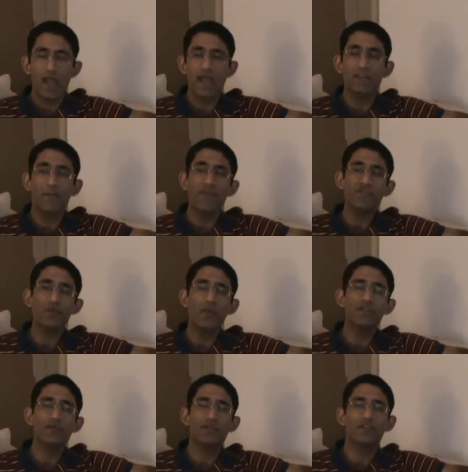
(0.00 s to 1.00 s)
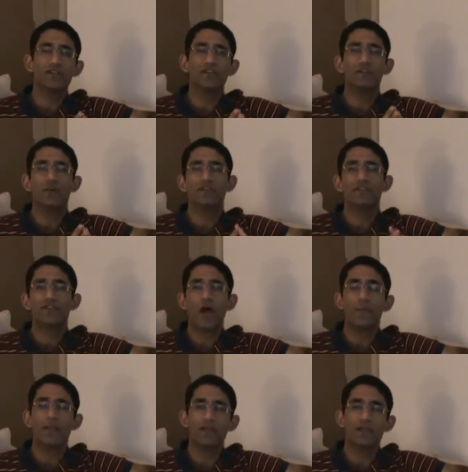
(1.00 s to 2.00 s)
And the best way to discuss on this
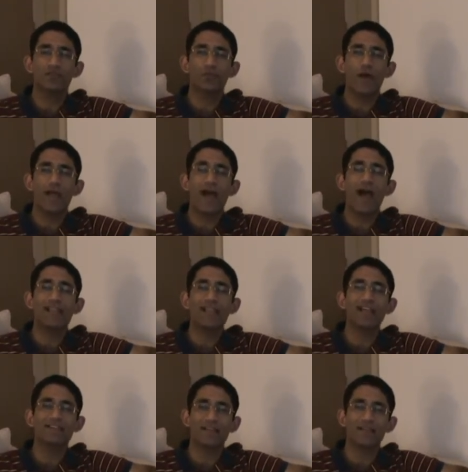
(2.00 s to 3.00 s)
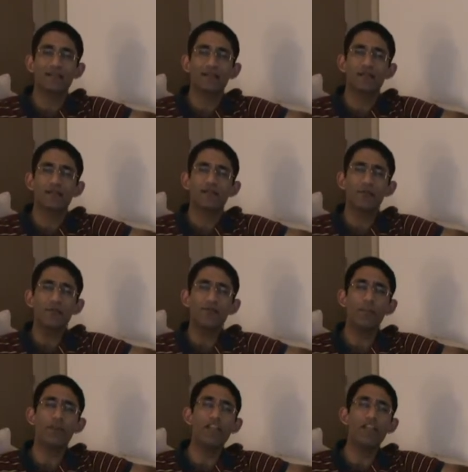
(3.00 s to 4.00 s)
topic is by highlighting some of
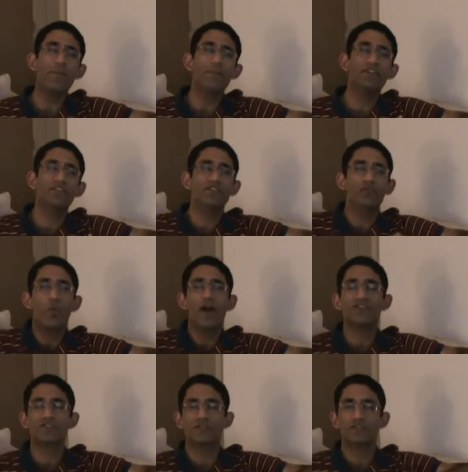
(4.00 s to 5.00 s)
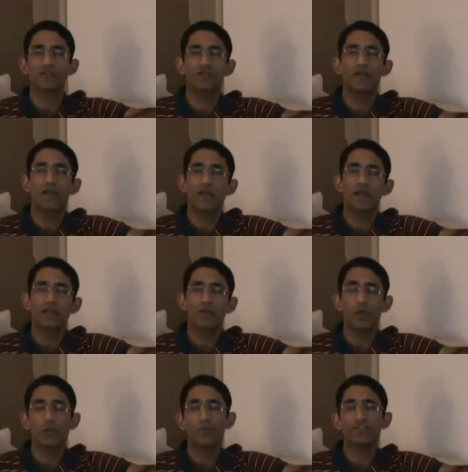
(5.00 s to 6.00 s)
the key business questions
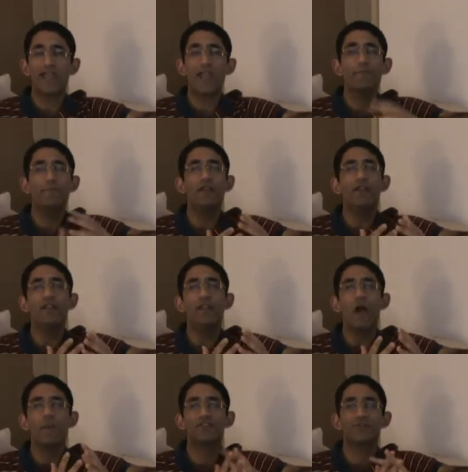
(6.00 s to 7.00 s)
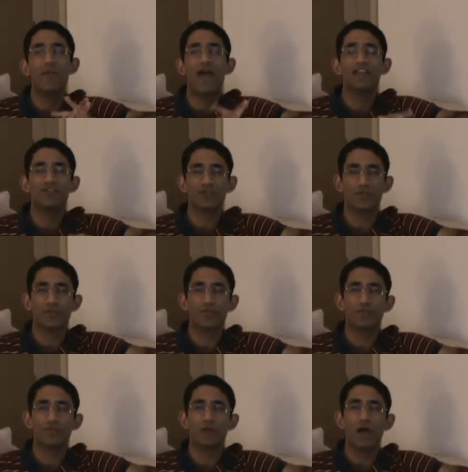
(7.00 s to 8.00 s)
that almost every e-commerce manager
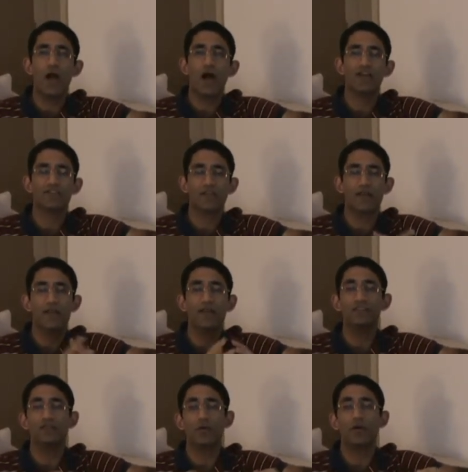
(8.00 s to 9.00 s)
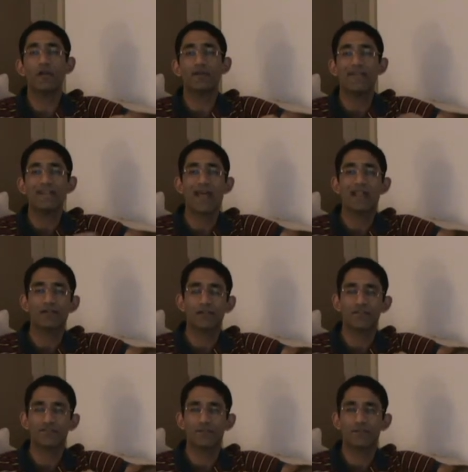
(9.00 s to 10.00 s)
asks his or her data
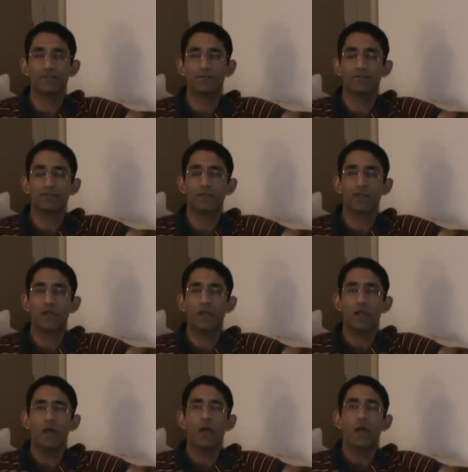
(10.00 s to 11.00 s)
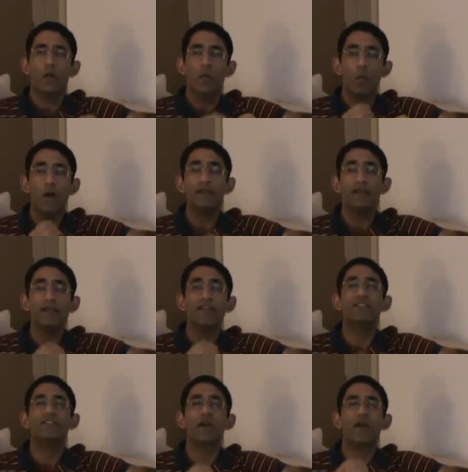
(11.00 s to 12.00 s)
analyst. What
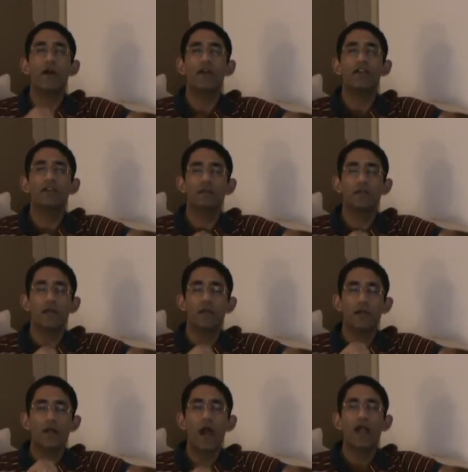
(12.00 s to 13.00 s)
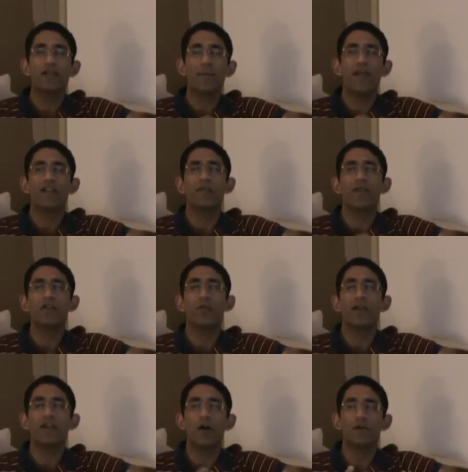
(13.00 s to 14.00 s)
is the current cart abandonment
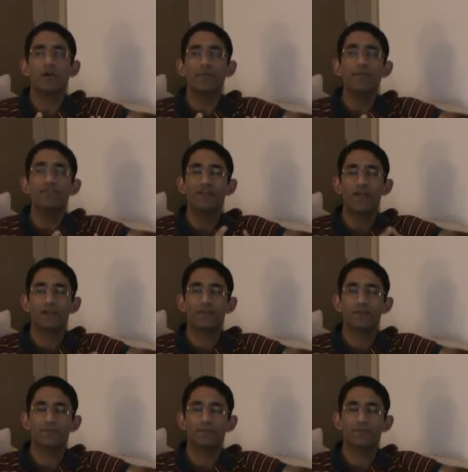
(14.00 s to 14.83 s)
rate on our website?